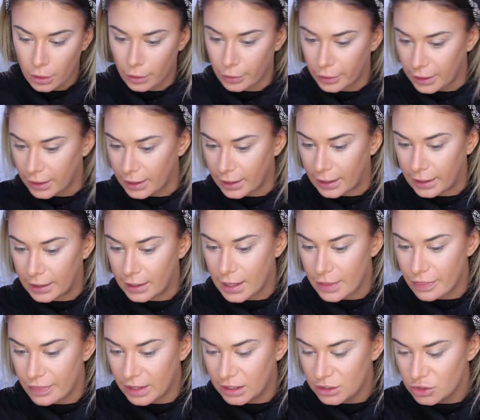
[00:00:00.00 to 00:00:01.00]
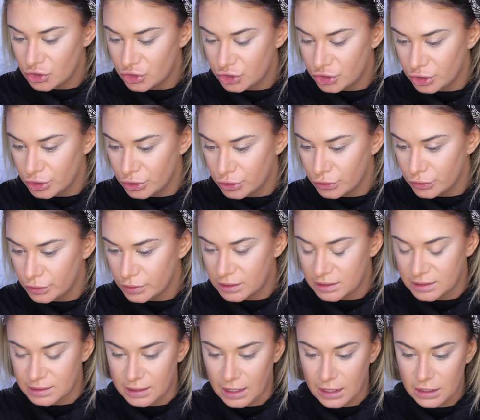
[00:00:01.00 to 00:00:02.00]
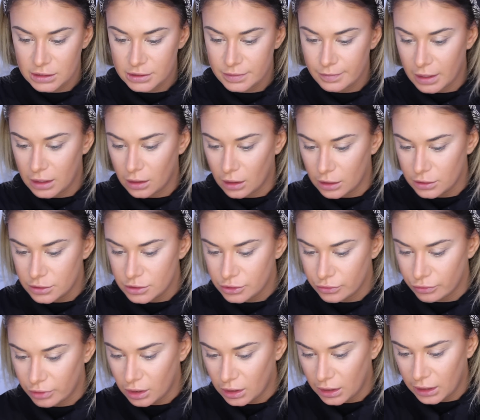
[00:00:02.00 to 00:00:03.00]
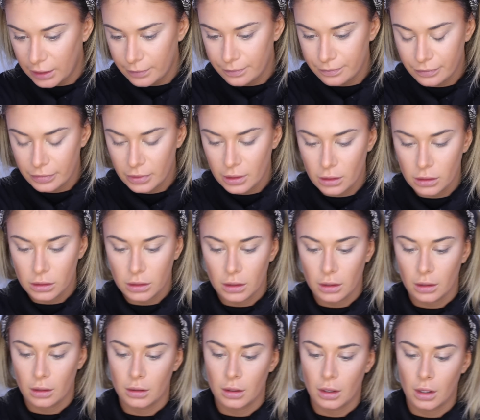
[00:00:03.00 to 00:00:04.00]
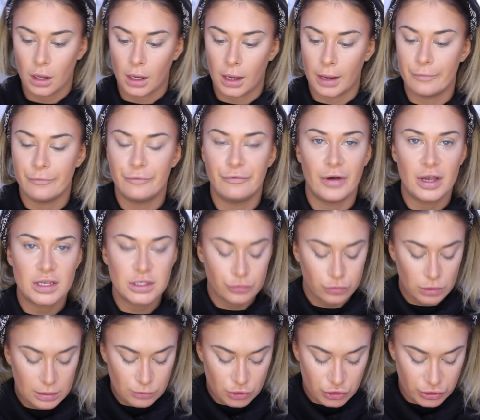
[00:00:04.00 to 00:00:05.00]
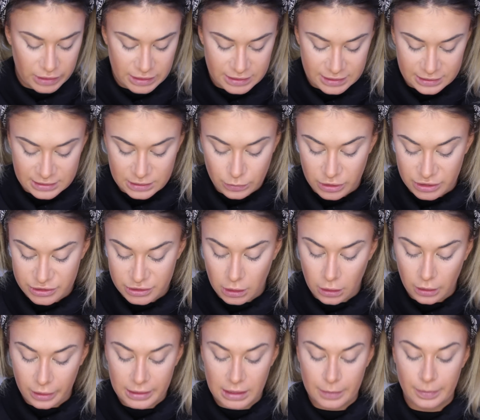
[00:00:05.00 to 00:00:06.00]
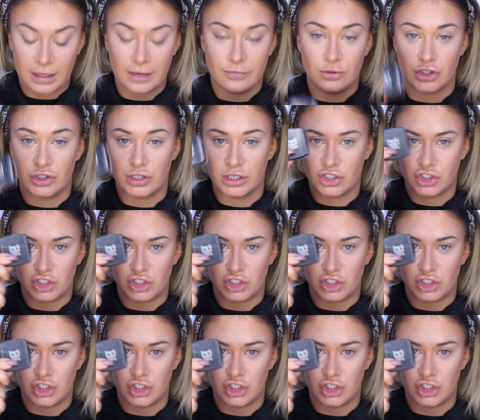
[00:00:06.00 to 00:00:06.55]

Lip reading: Okay, and then to set my under eye, first of all I'm just going to set it with a tiny bit of just a